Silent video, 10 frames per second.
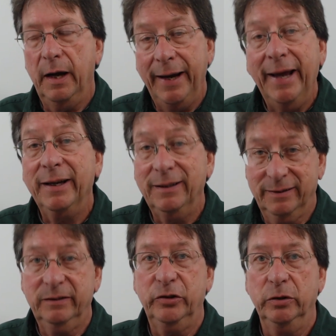had a
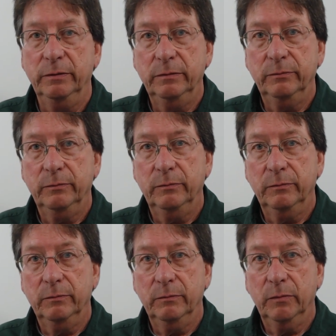sister
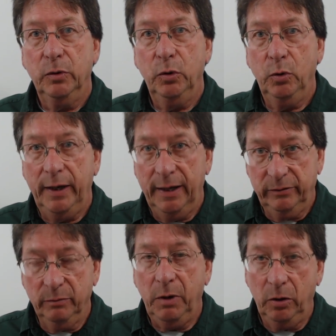who
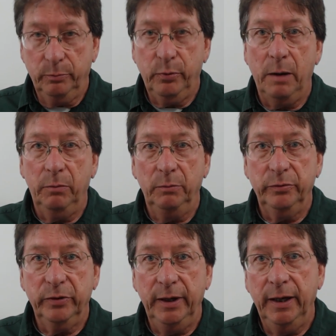had some heart
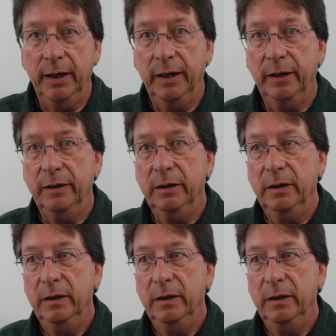problems, and